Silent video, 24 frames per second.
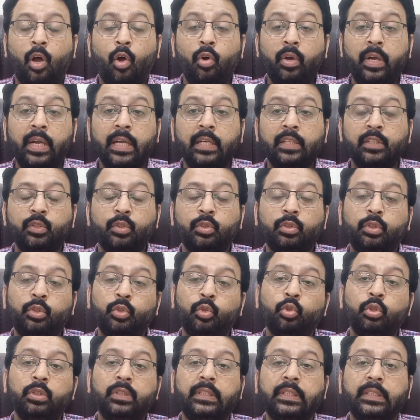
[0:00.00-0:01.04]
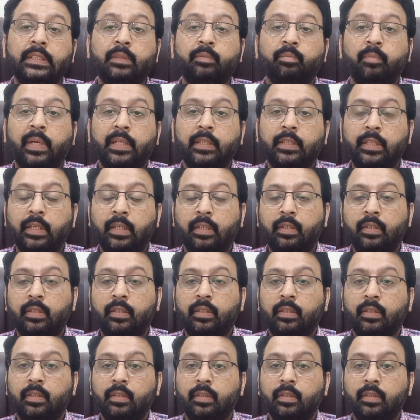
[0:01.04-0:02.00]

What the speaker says: How can you use this method?